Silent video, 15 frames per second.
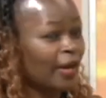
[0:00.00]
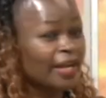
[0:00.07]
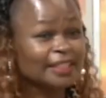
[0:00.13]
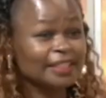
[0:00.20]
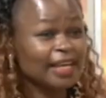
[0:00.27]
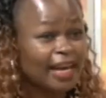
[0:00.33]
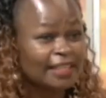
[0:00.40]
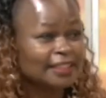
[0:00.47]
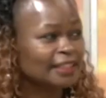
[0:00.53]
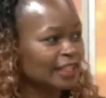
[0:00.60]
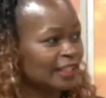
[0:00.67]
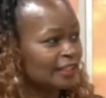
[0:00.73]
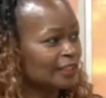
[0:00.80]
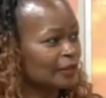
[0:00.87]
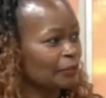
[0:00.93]
Where is
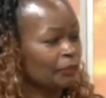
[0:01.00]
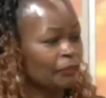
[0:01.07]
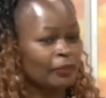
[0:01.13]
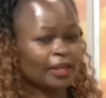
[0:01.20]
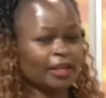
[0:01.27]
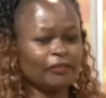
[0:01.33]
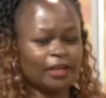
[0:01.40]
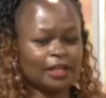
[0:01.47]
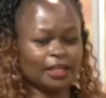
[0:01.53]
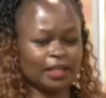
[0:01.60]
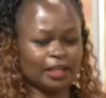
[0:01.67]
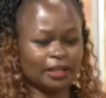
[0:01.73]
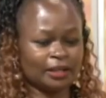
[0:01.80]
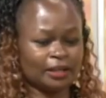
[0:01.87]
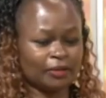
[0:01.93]
kindness? Even
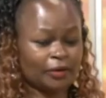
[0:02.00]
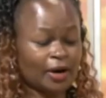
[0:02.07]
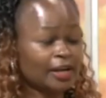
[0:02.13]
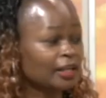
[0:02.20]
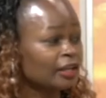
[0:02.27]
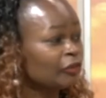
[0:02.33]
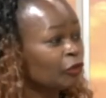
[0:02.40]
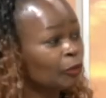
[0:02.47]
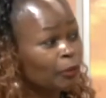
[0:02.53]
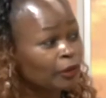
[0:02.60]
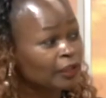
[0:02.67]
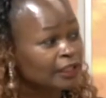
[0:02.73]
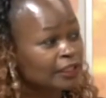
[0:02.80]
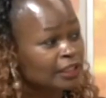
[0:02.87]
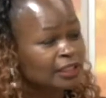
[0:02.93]
in running for
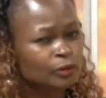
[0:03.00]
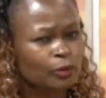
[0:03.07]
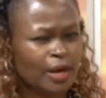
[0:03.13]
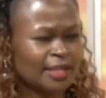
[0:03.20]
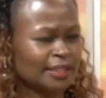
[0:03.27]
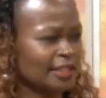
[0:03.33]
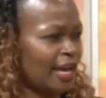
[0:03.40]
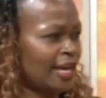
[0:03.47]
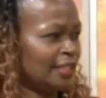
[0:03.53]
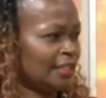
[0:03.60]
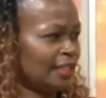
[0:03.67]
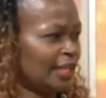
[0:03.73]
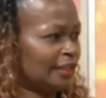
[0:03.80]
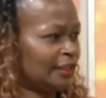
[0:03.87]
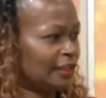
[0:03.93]
politics, where is
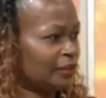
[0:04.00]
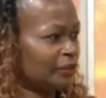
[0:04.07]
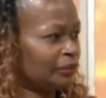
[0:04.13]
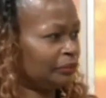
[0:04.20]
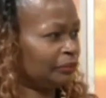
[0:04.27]
kindness?